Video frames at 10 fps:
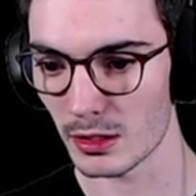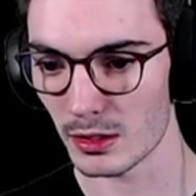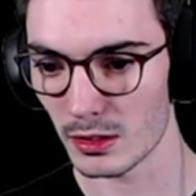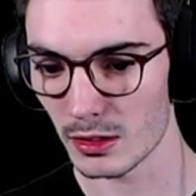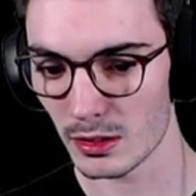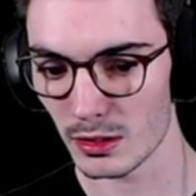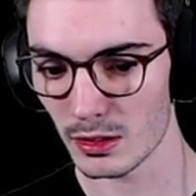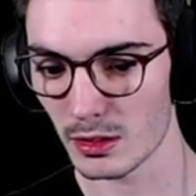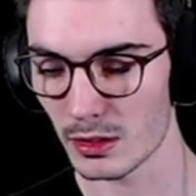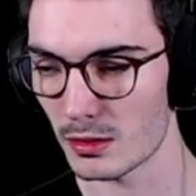
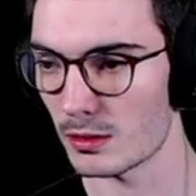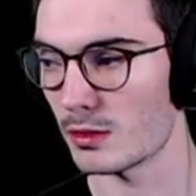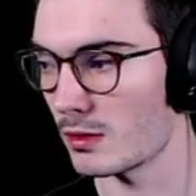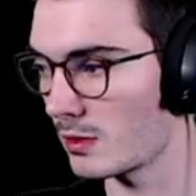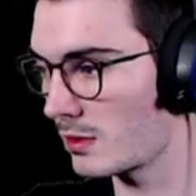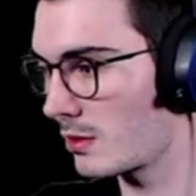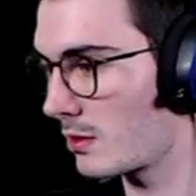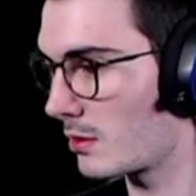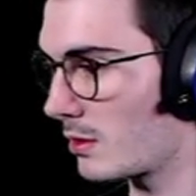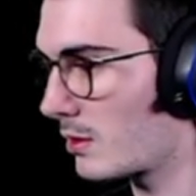
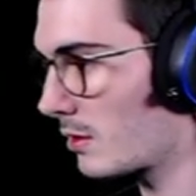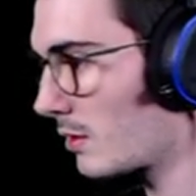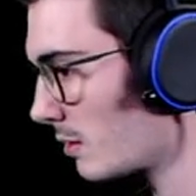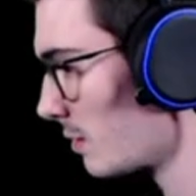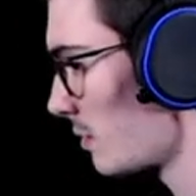[no speech]